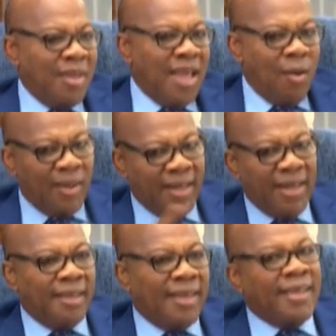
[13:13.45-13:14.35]
And when they
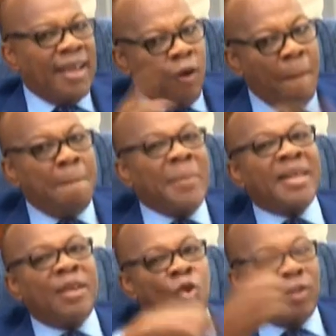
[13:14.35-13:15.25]
get there, they're
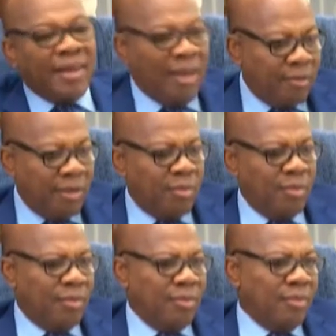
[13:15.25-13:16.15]
completely unaccountable
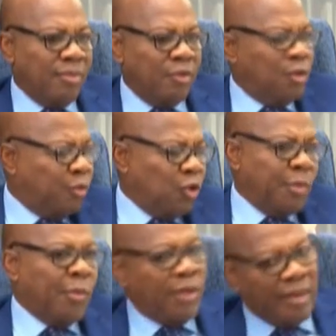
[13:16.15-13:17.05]
to the
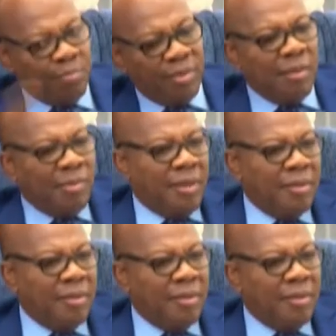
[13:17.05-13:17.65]
people that put them there.